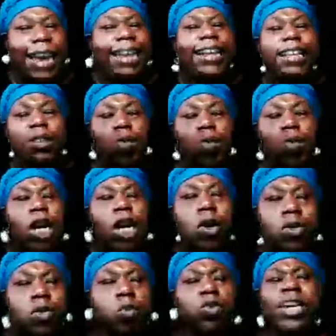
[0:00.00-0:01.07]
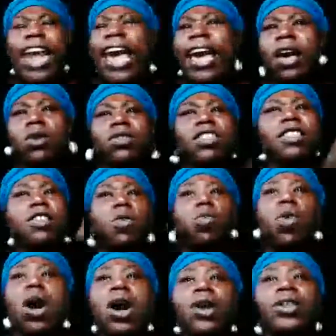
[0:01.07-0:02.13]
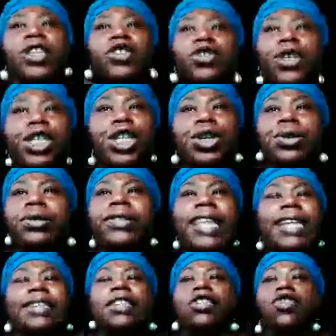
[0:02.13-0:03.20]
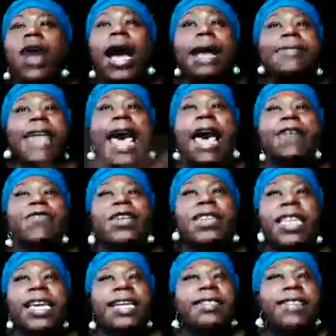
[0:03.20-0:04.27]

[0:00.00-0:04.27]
is one of those nouns. It's a word that you can use that describes everything.